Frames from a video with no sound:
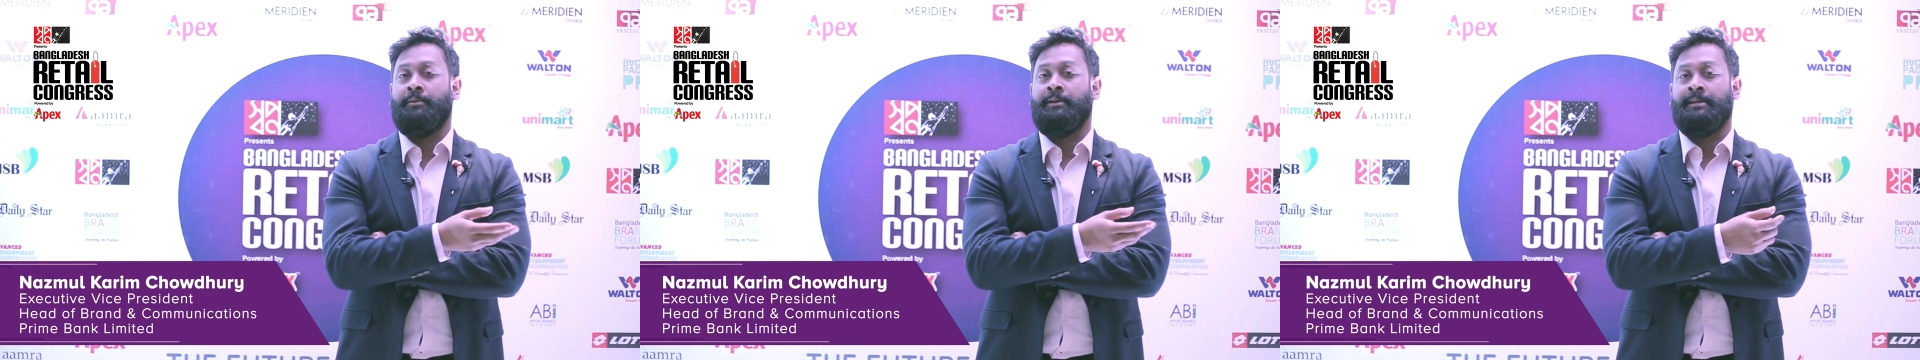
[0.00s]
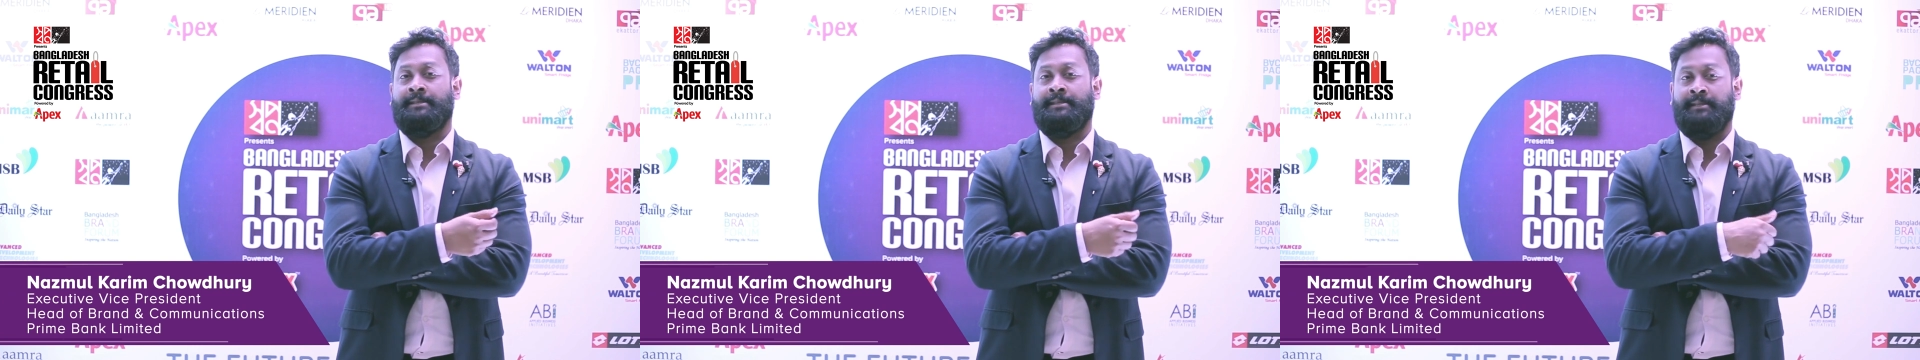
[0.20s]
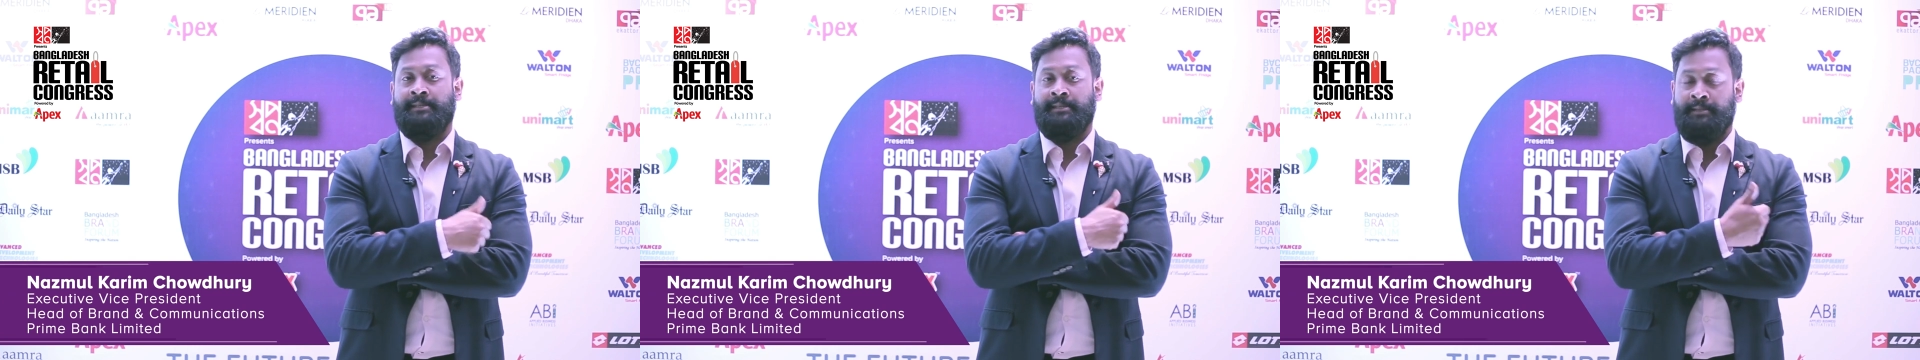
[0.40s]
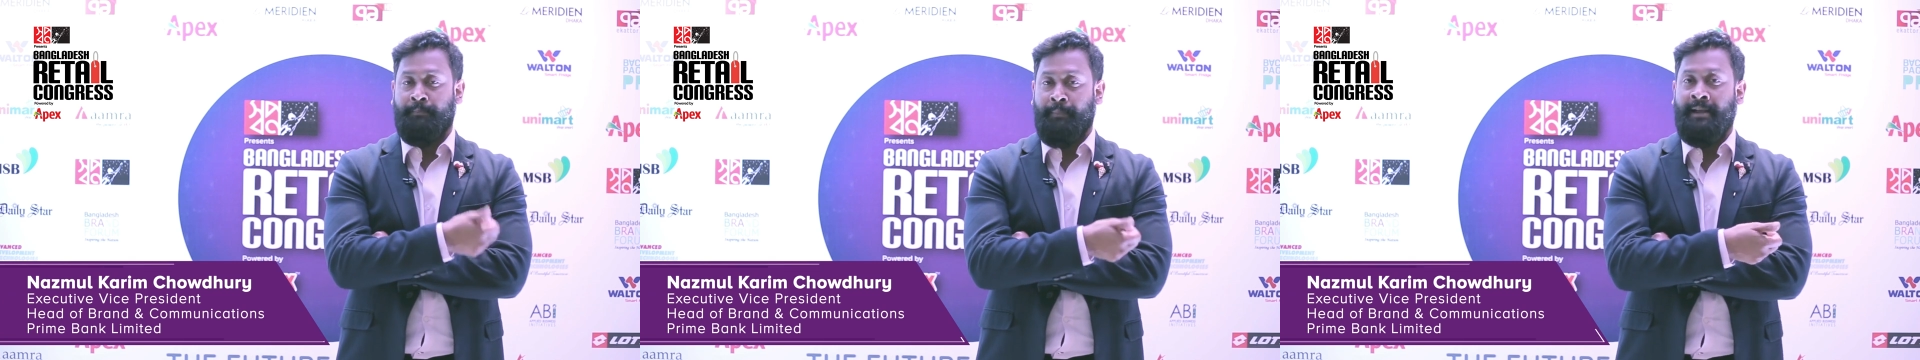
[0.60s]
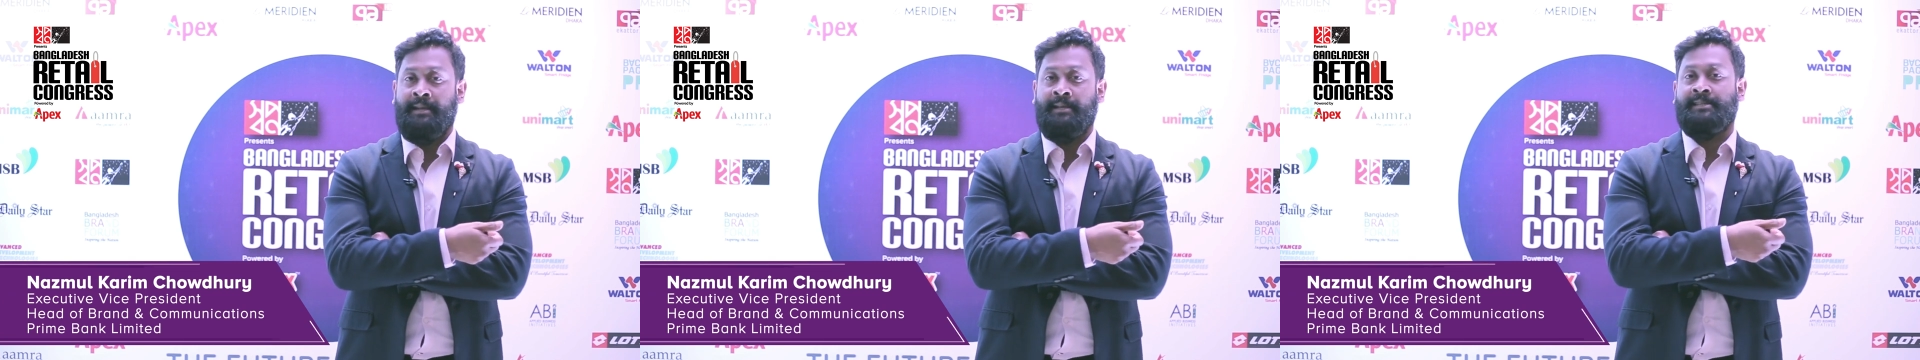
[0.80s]
because there's a
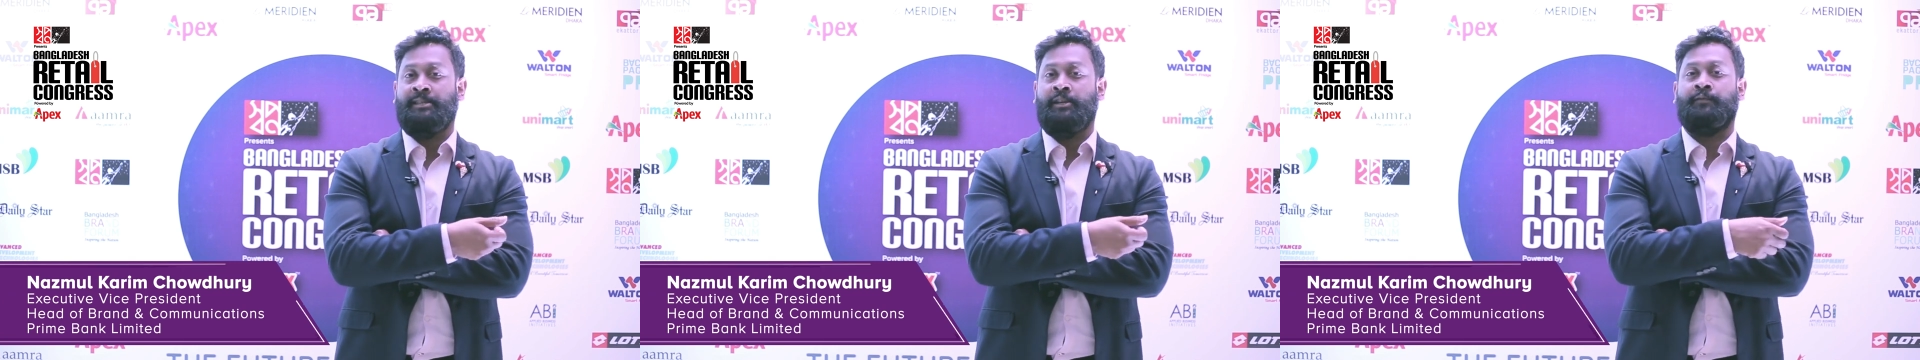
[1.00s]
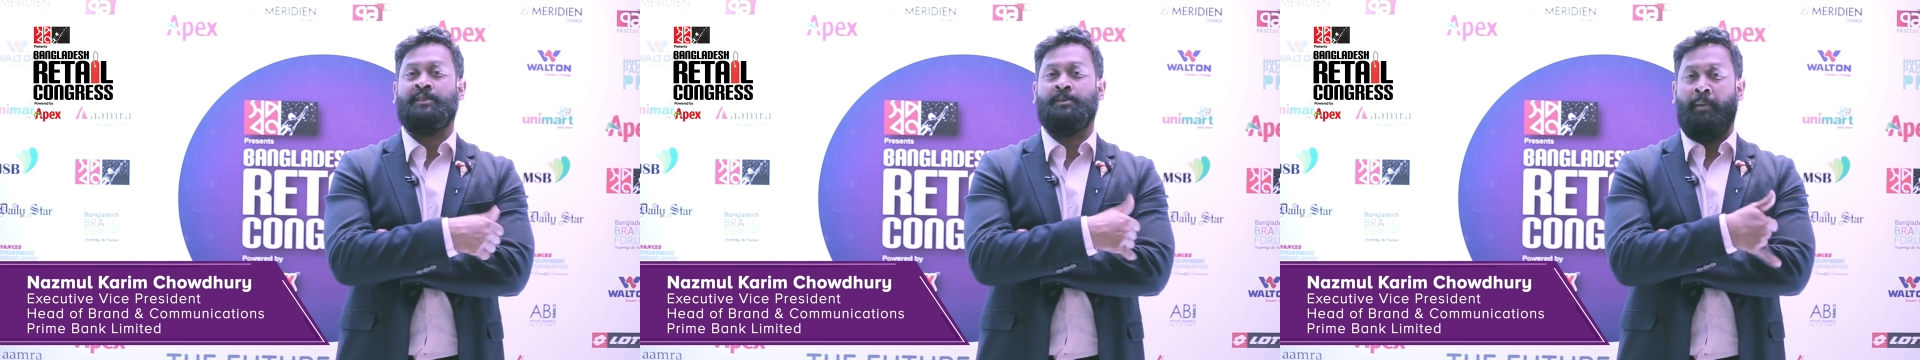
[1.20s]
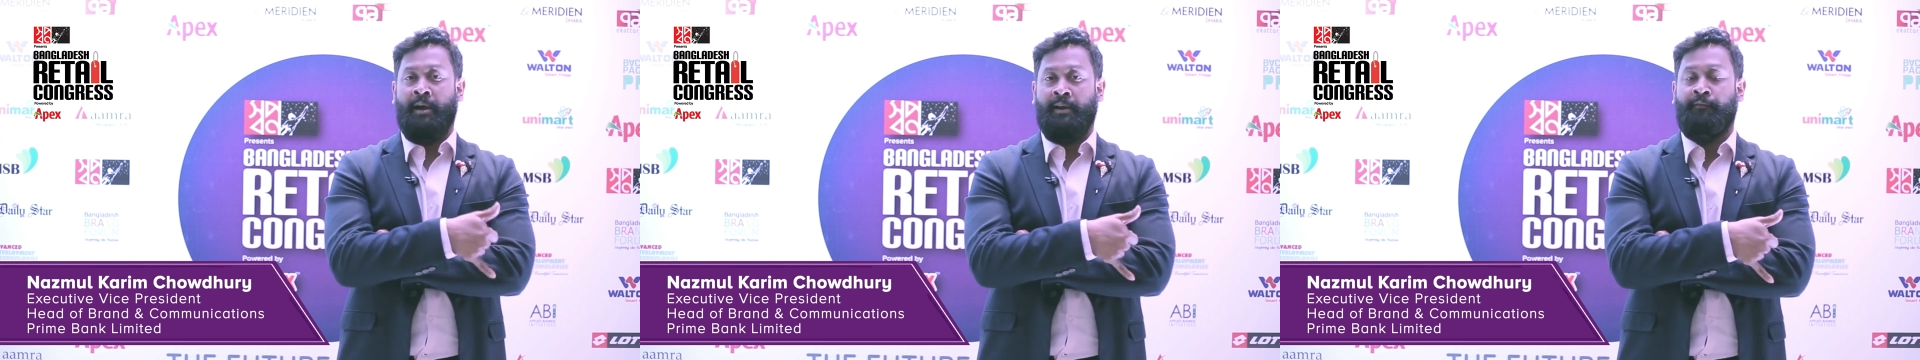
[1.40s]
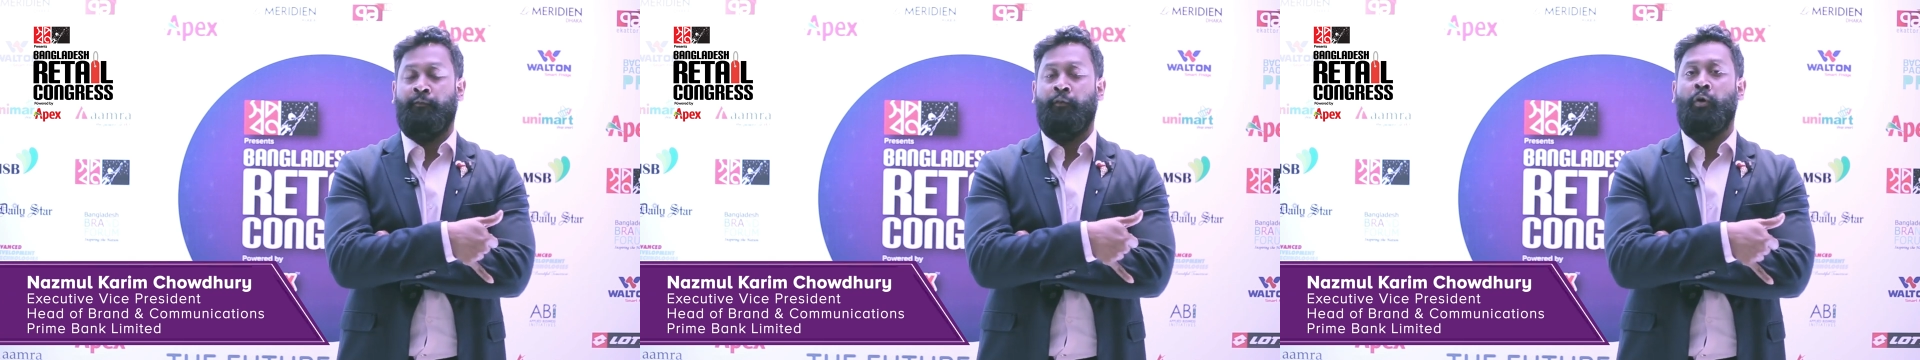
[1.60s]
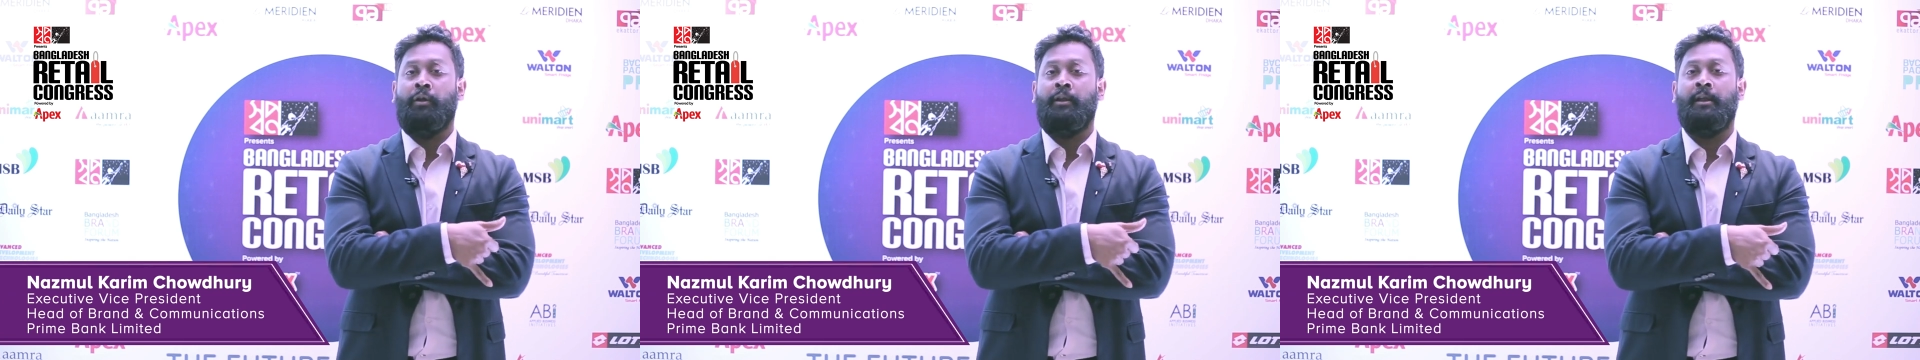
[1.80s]
dependency of
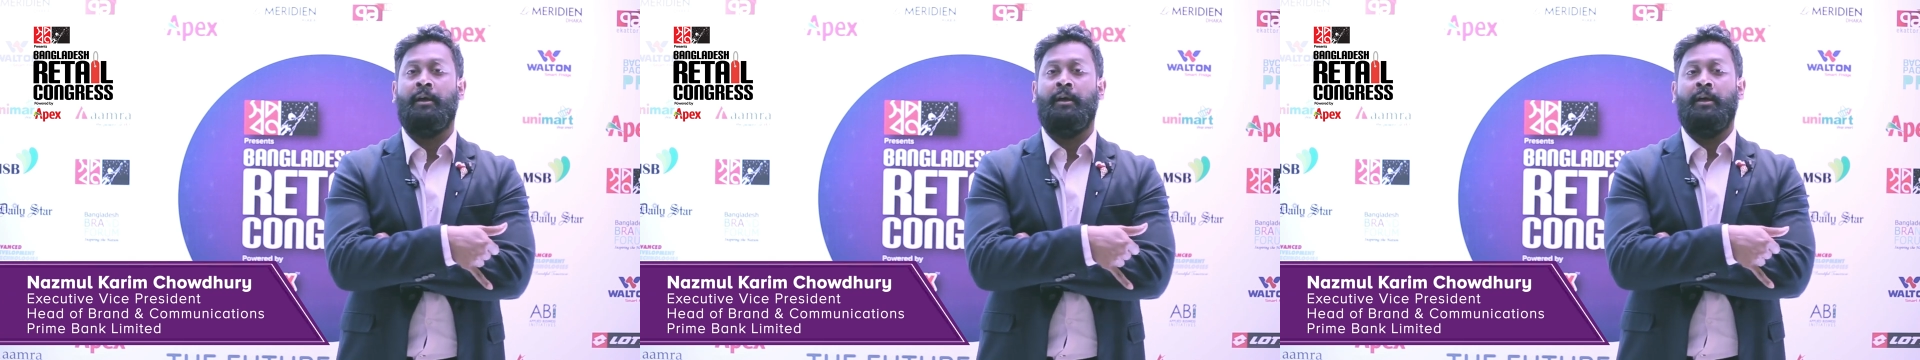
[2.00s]
smartphone